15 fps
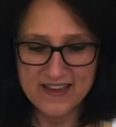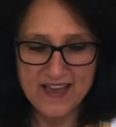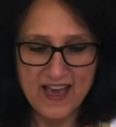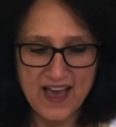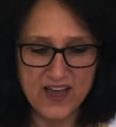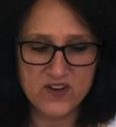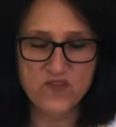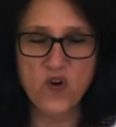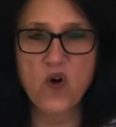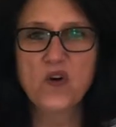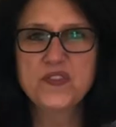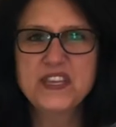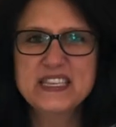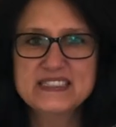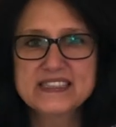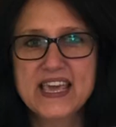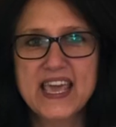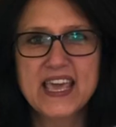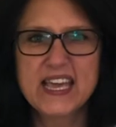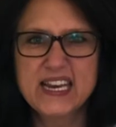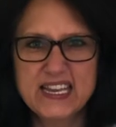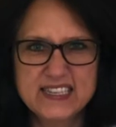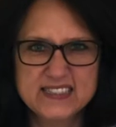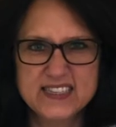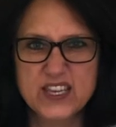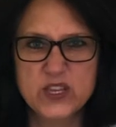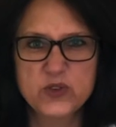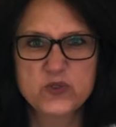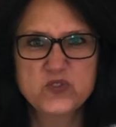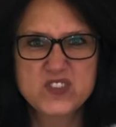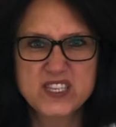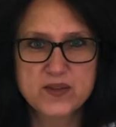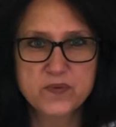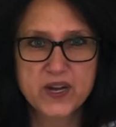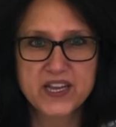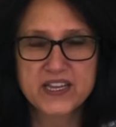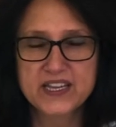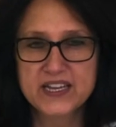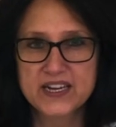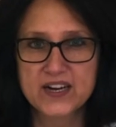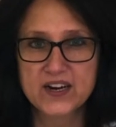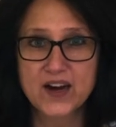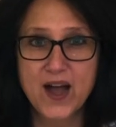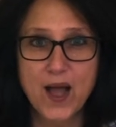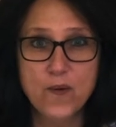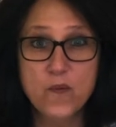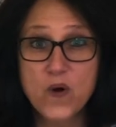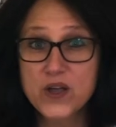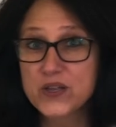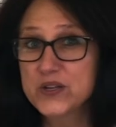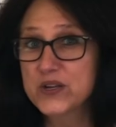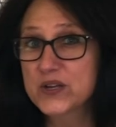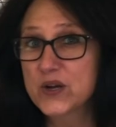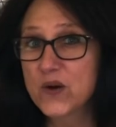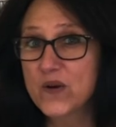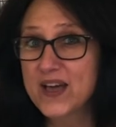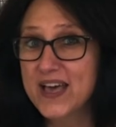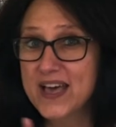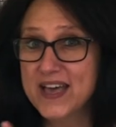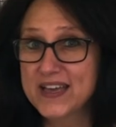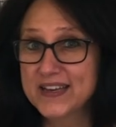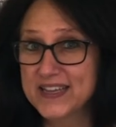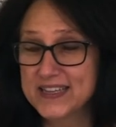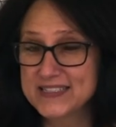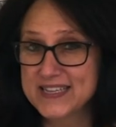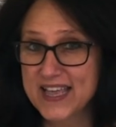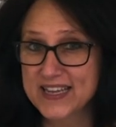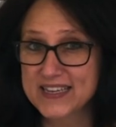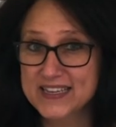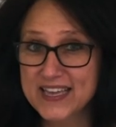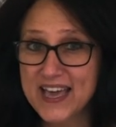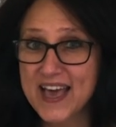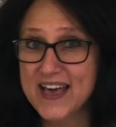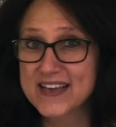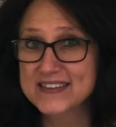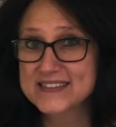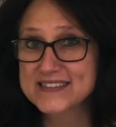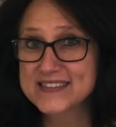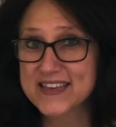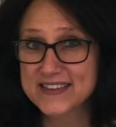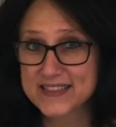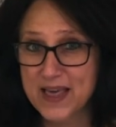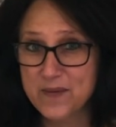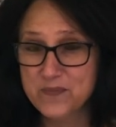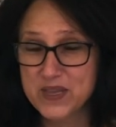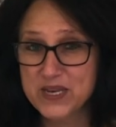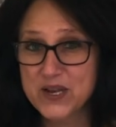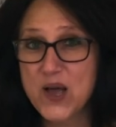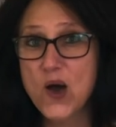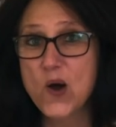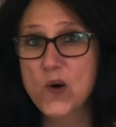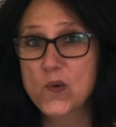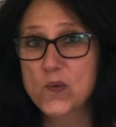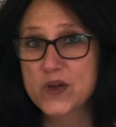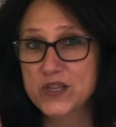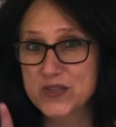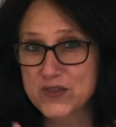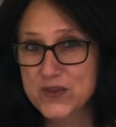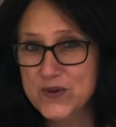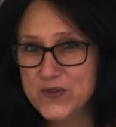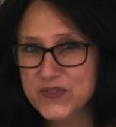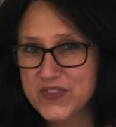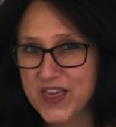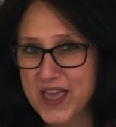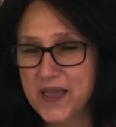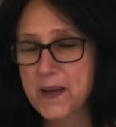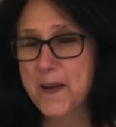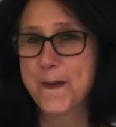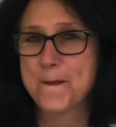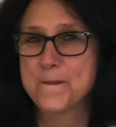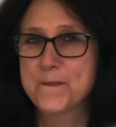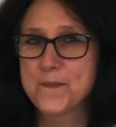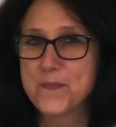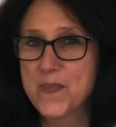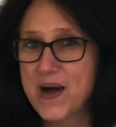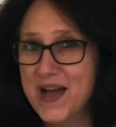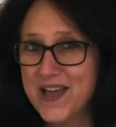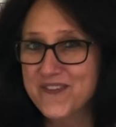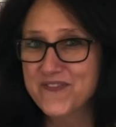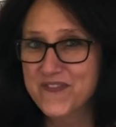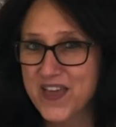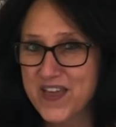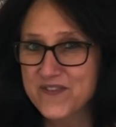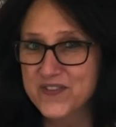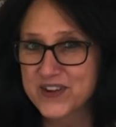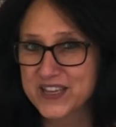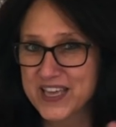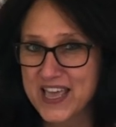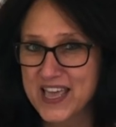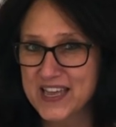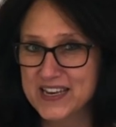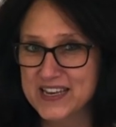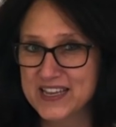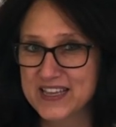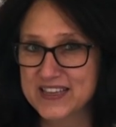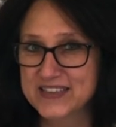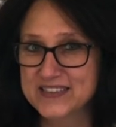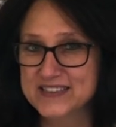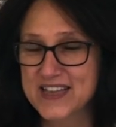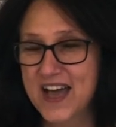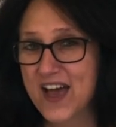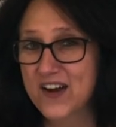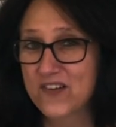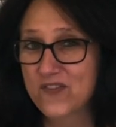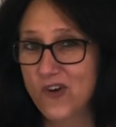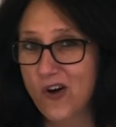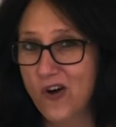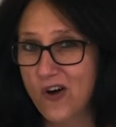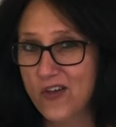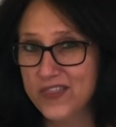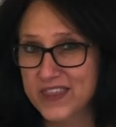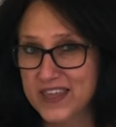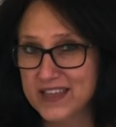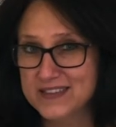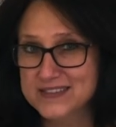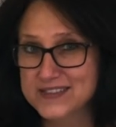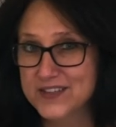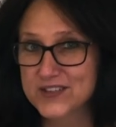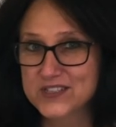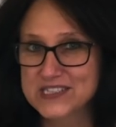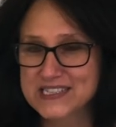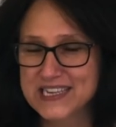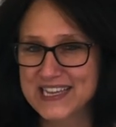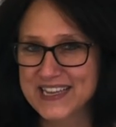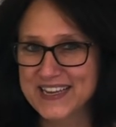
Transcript: Out of all these candies that you see right here, I want you to go ahead and take a guess and let me know what you think my favorite candy is out of all these that are sitting